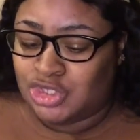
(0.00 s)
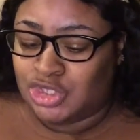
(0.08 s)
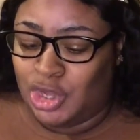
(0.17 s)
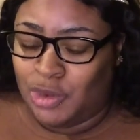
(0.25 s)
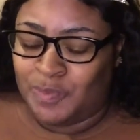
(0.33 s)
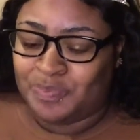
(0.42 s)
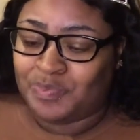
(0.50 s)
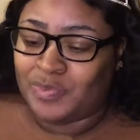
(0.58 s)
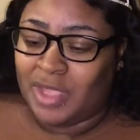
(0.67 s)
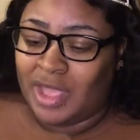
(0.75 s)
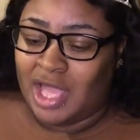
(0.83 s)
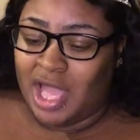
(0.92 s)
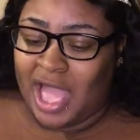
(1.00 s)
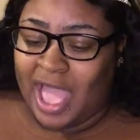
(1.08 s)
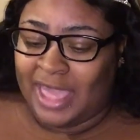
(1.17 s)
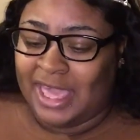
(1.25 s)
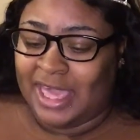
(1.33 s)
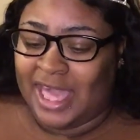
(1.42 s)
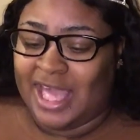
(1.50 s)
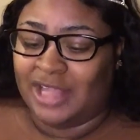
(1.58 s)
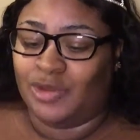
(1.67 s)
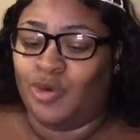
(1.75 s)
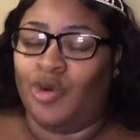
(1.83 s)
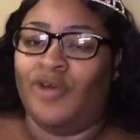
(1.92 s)
So I got
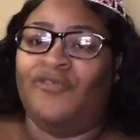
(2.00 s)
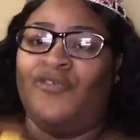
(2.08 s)
all